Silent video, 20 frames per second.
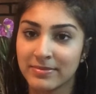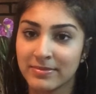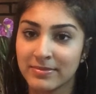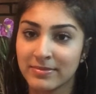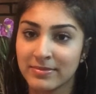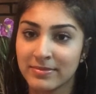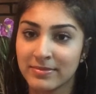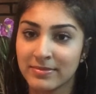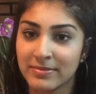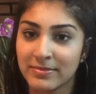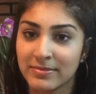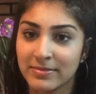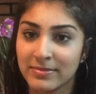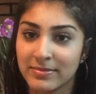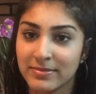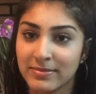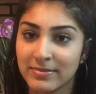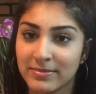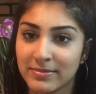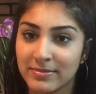
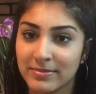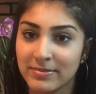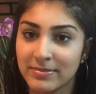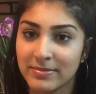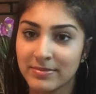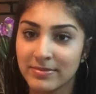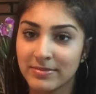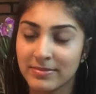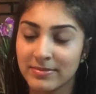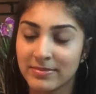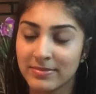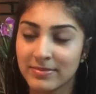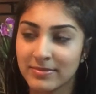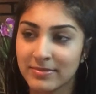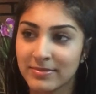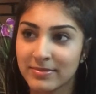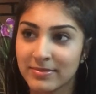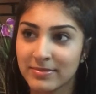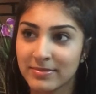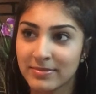
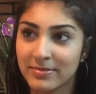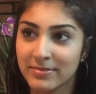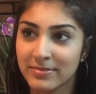(no one is talking)